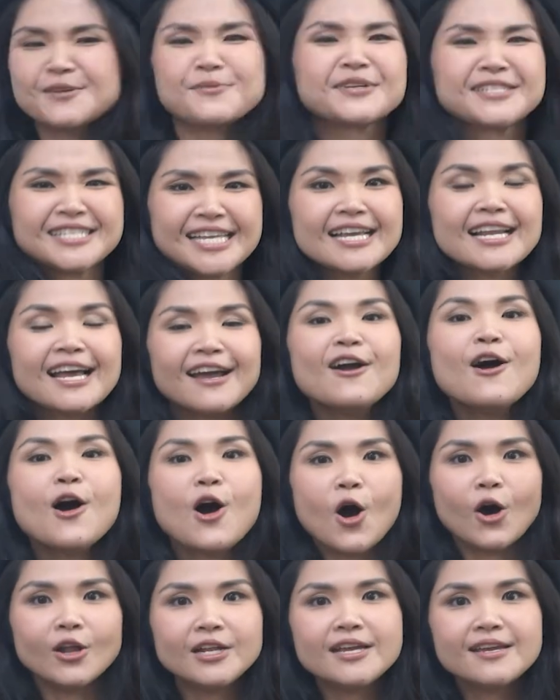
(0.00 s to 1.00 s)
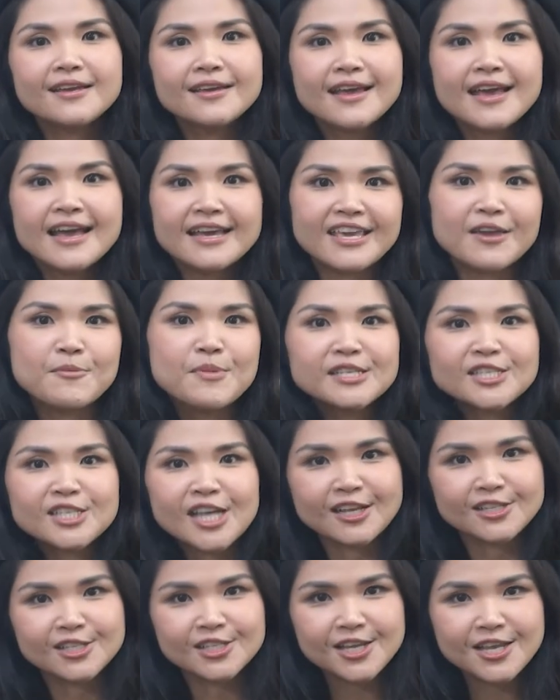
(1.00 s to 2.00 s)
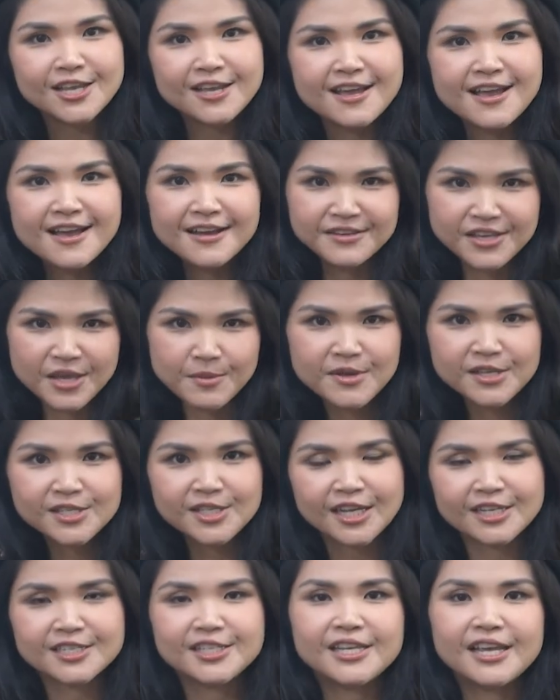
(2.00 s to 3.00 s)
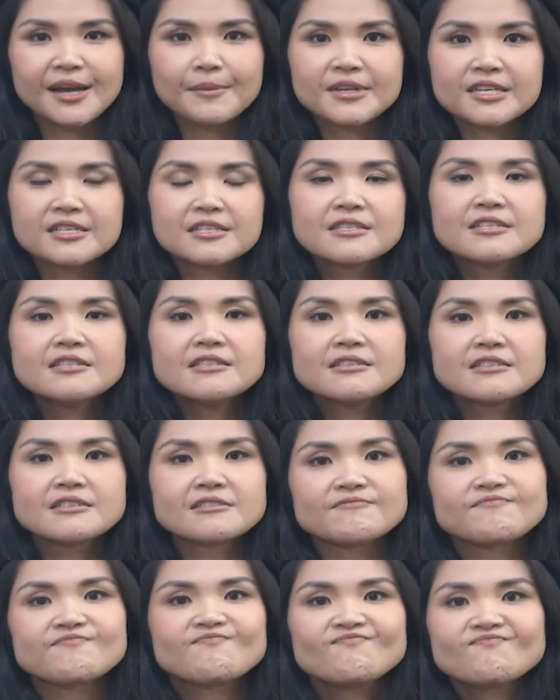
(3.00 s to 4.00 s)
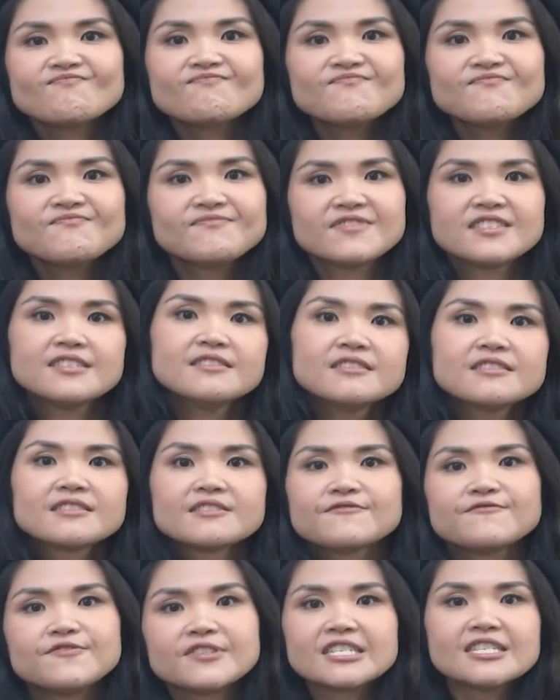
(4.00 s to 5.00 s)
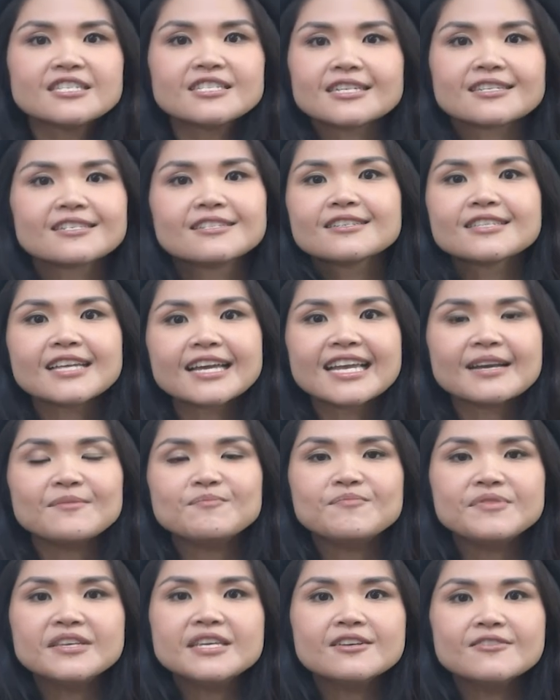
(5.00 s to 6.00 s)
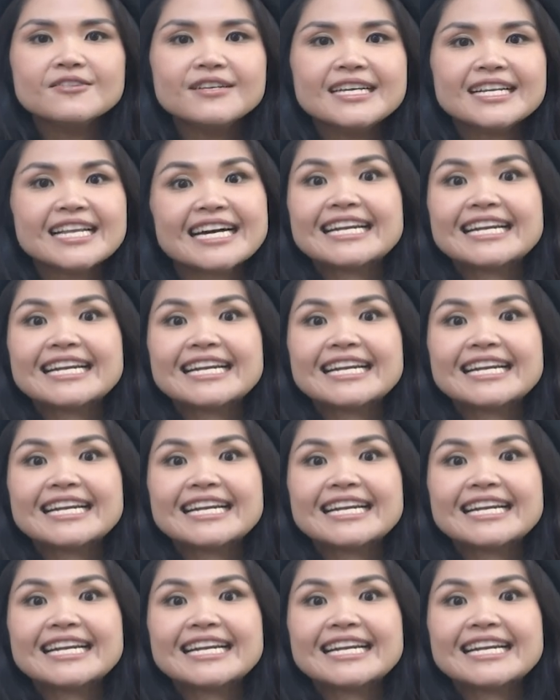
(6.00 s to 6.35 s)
were saying like, Oli, give me sexy, give me sexy. I'm like, this is the, this is the freaking sexiest I can be already lah.